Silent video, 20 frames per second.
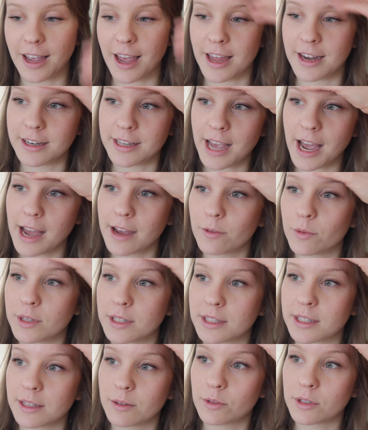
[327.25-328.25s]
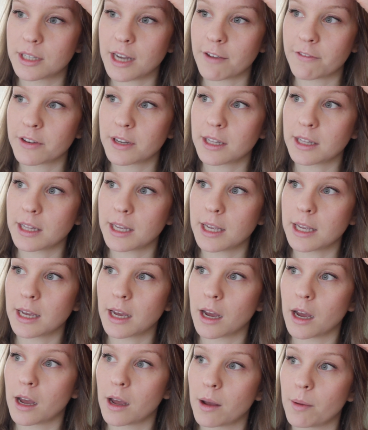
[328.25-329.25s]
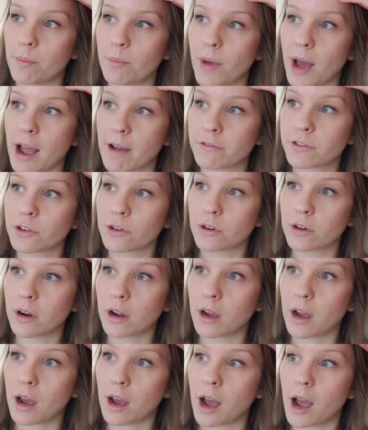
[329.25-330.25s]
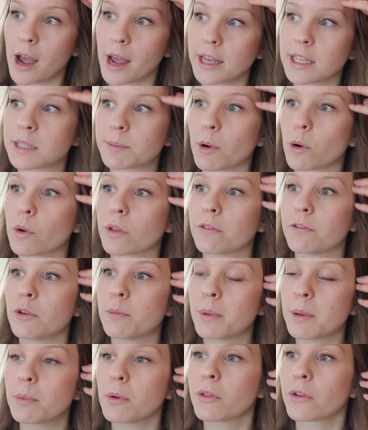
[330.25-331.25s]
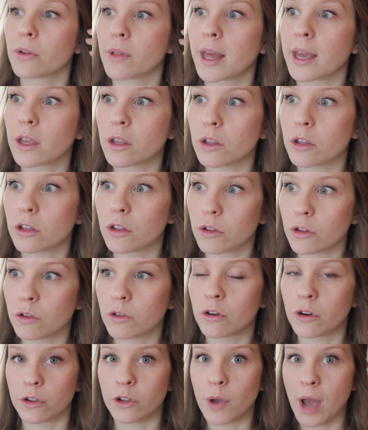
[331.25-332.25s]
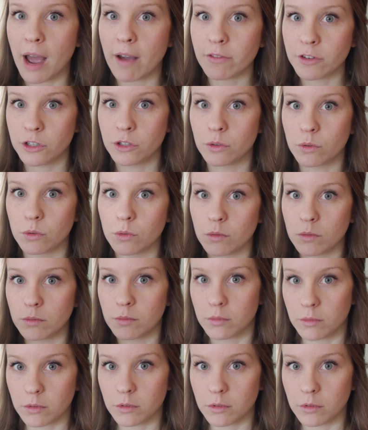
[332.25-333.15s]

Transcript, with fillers: And yeah, it was, it was definitely, um, after I spoke with a few people, they're like, you know, you have to,